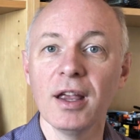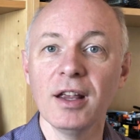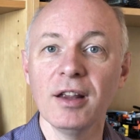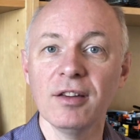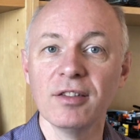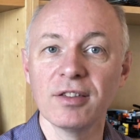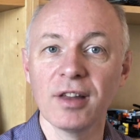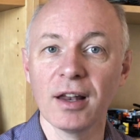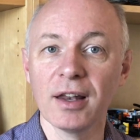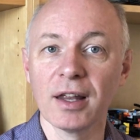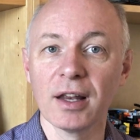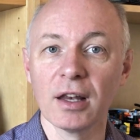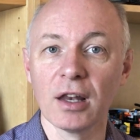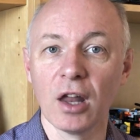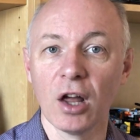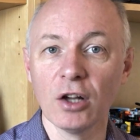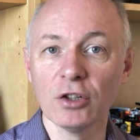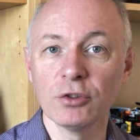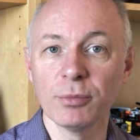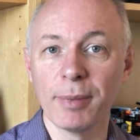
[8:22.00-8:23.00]
He's selling
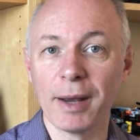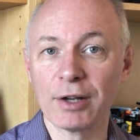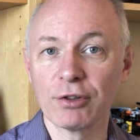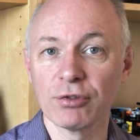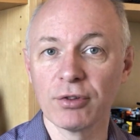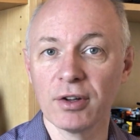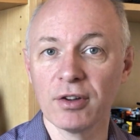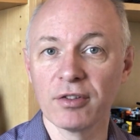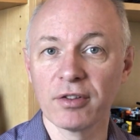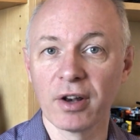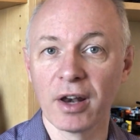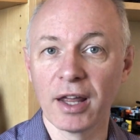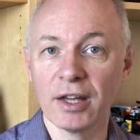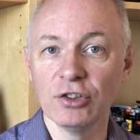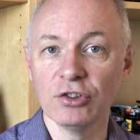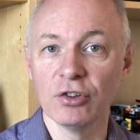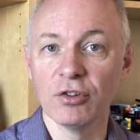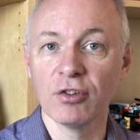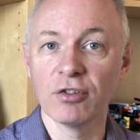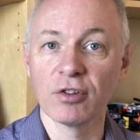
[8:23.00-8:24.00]
large battery
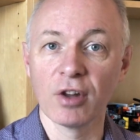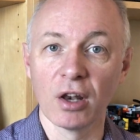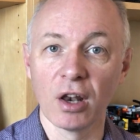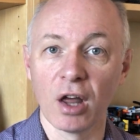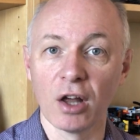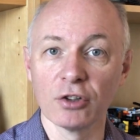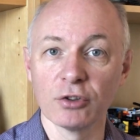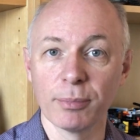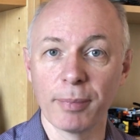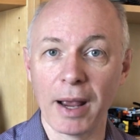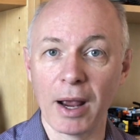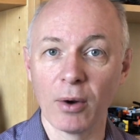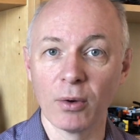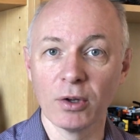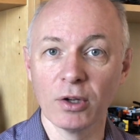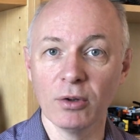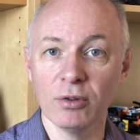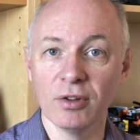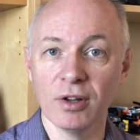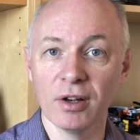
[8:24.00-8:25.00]
installations to large
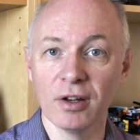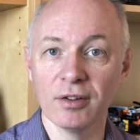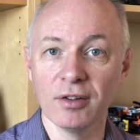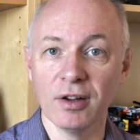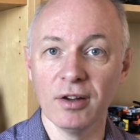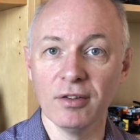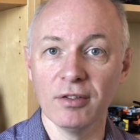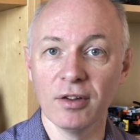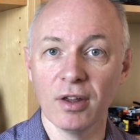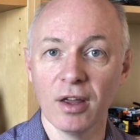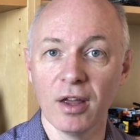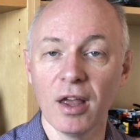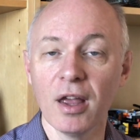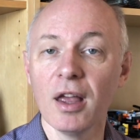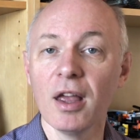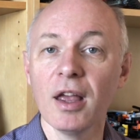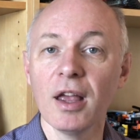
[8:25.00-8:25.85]
power utilities,